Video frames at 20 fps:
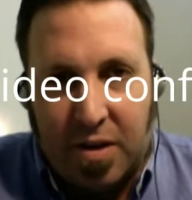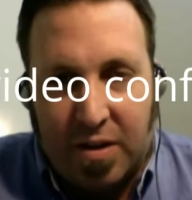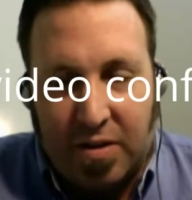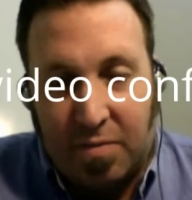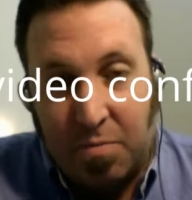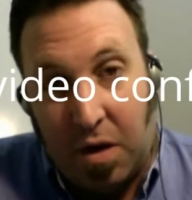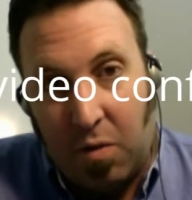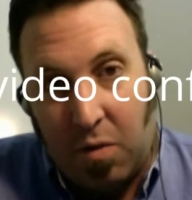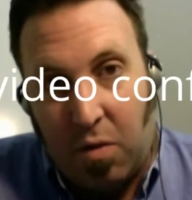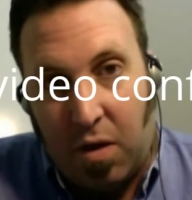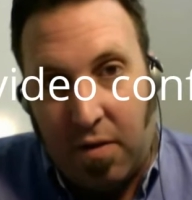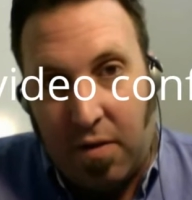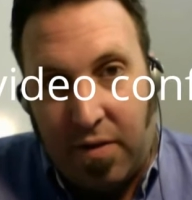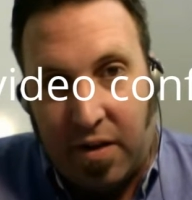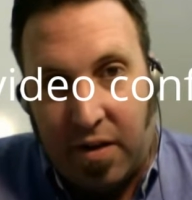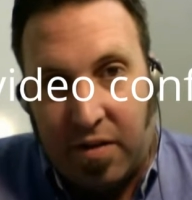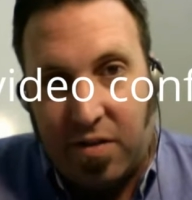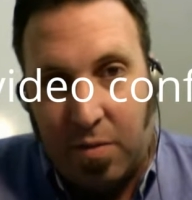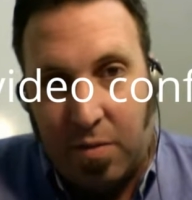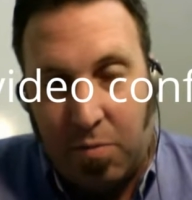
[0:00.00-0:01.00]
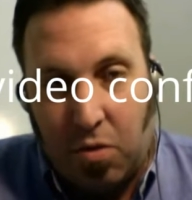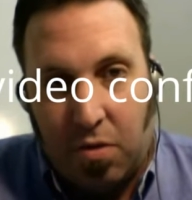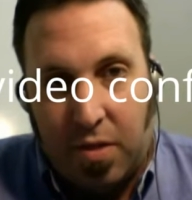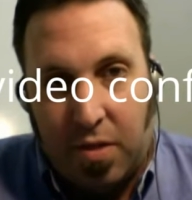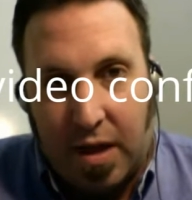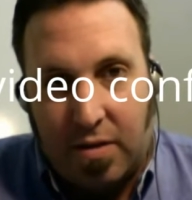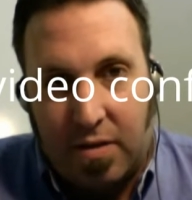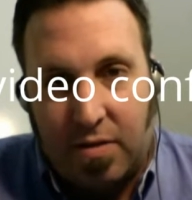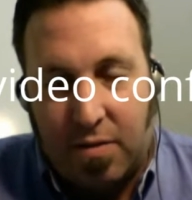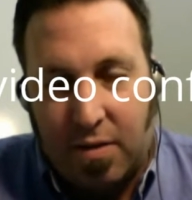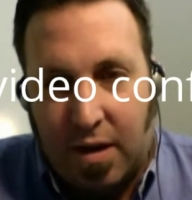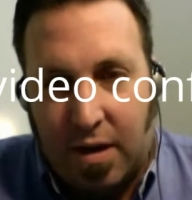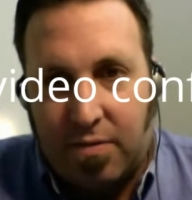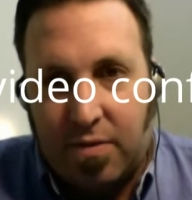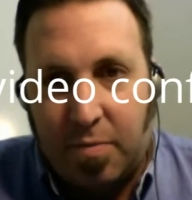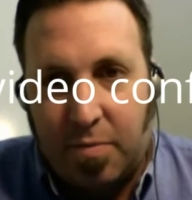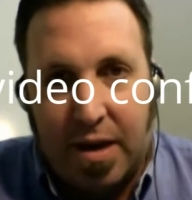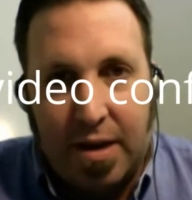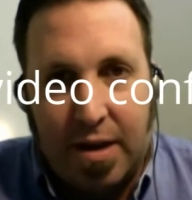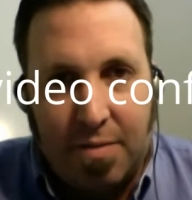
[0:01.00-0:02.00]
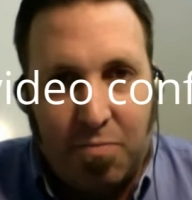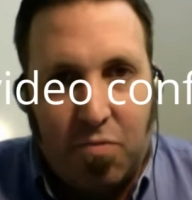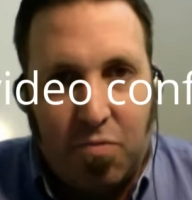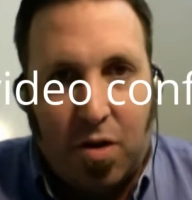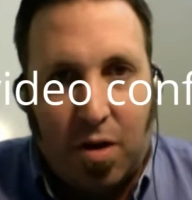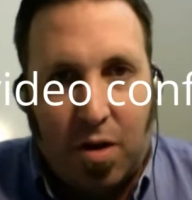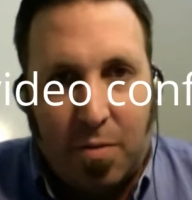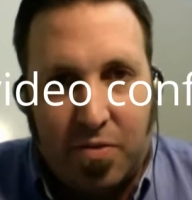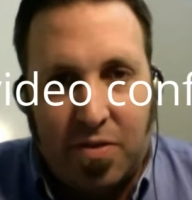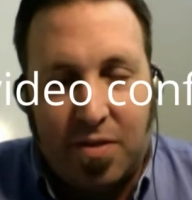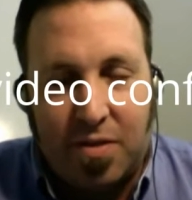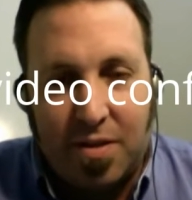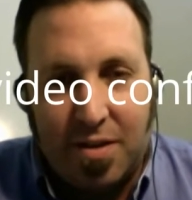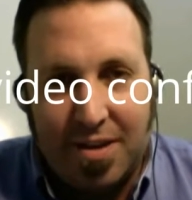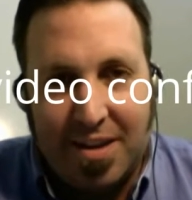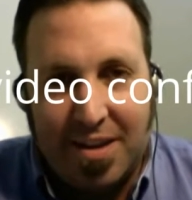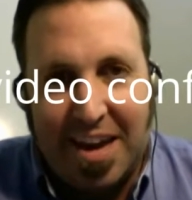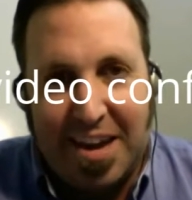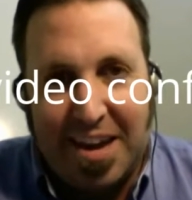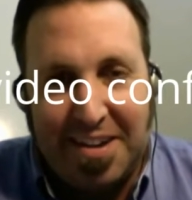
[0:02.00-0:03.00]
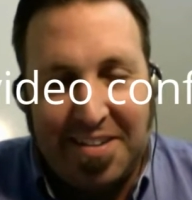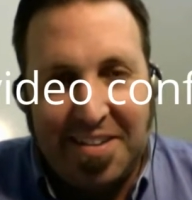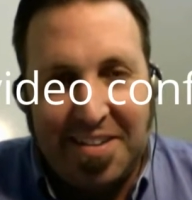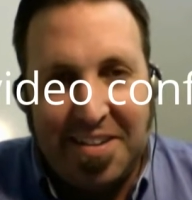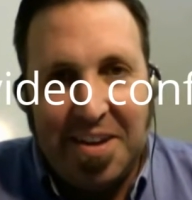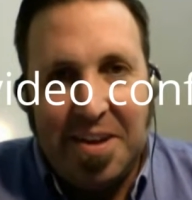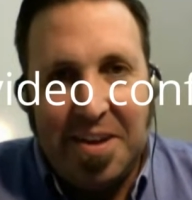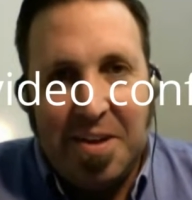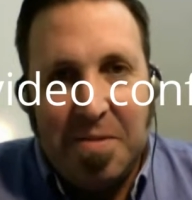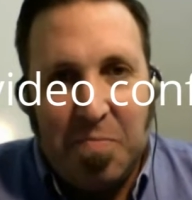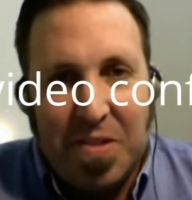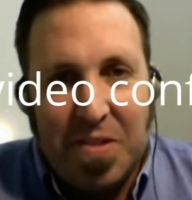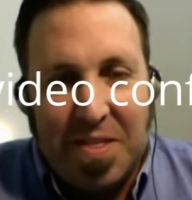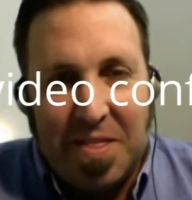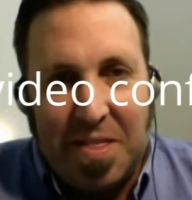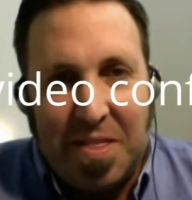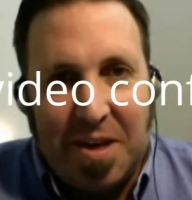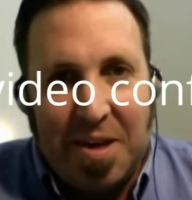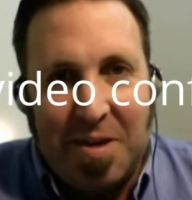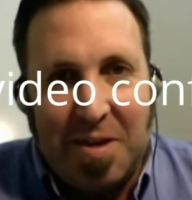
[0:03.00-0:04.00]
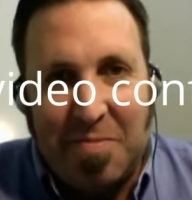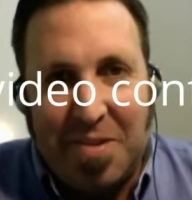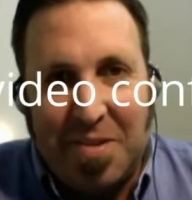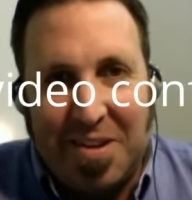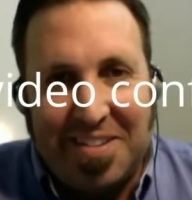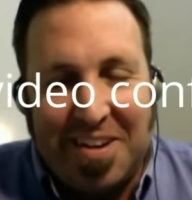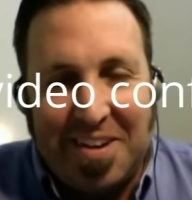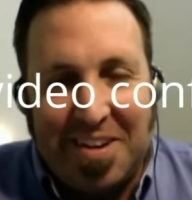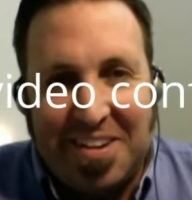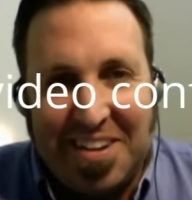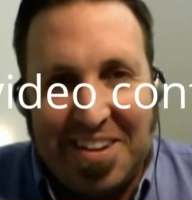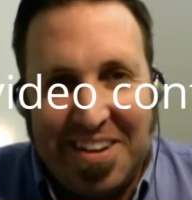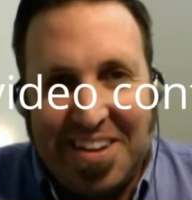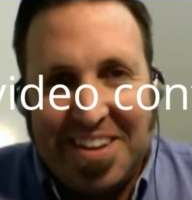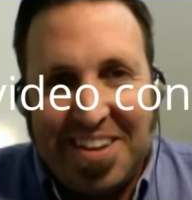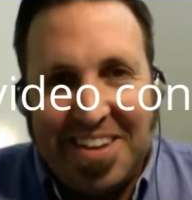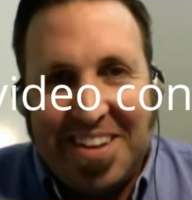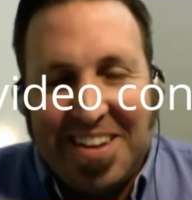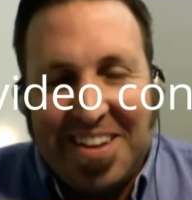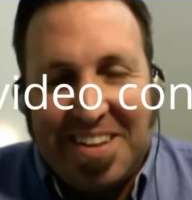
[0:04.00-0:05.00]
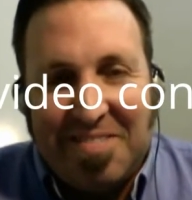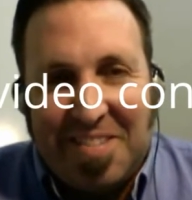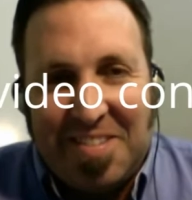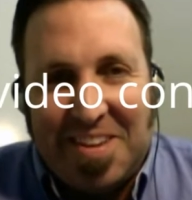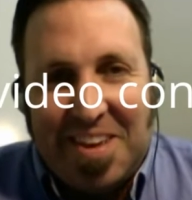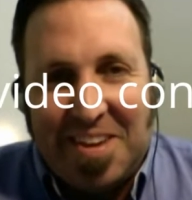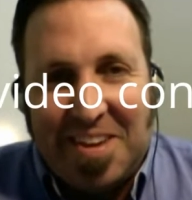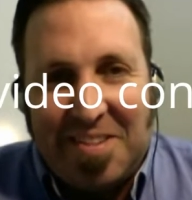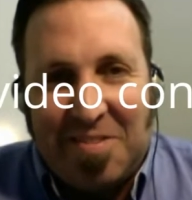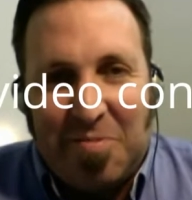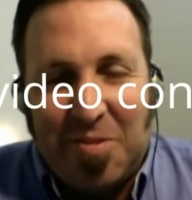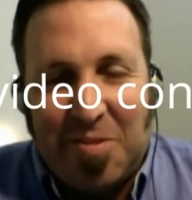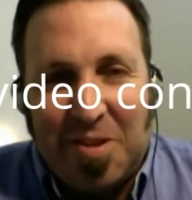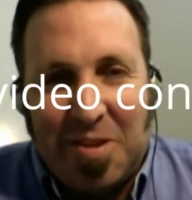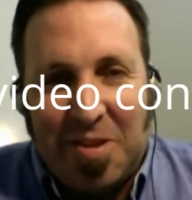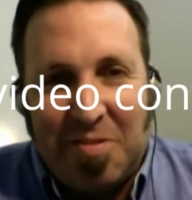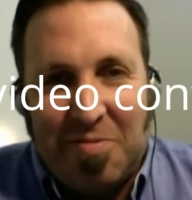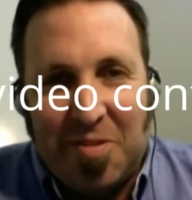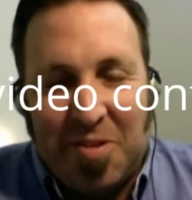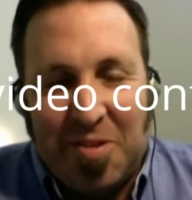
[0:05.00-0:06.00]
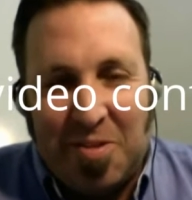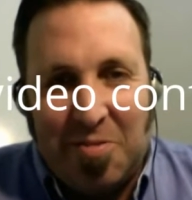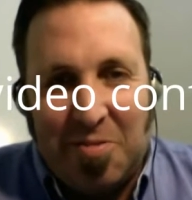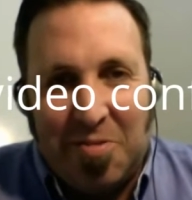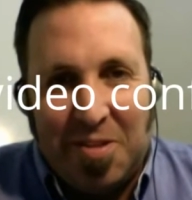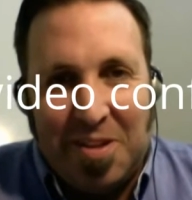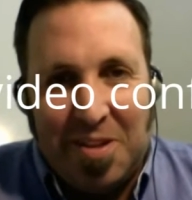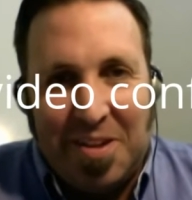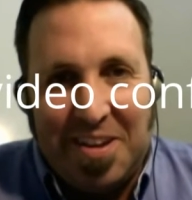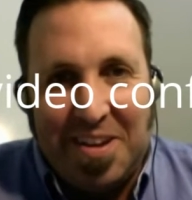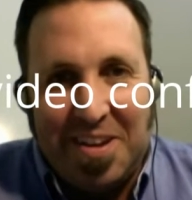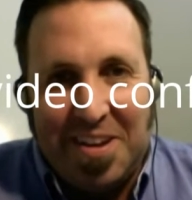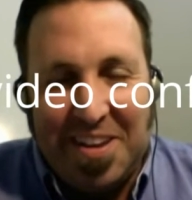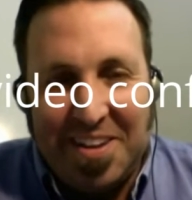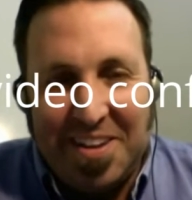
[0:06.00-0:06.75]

my wife actually bought that, so I have to pay props to Kate. Yeah, but yes, very, very cool indeed.